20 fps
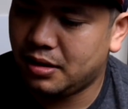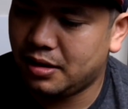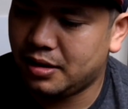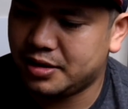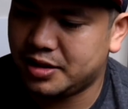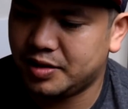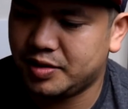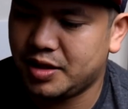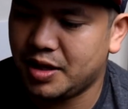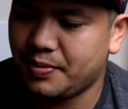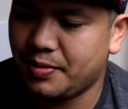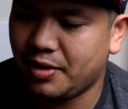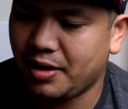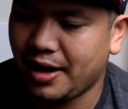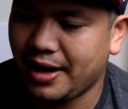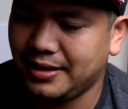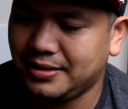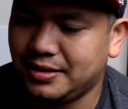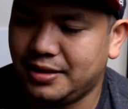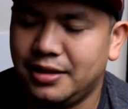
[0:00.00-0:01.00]
September
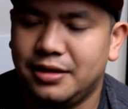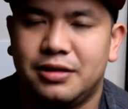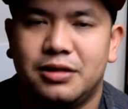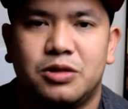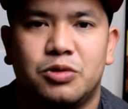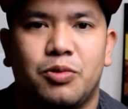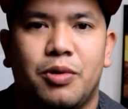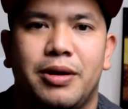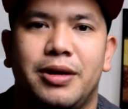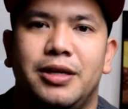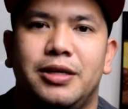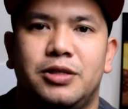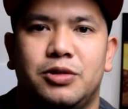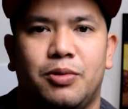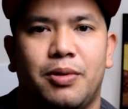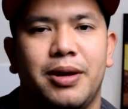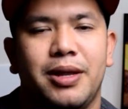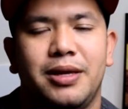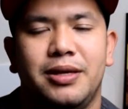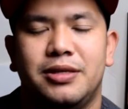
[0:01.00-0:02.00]
18th,
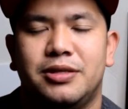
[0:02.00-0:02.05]
2020.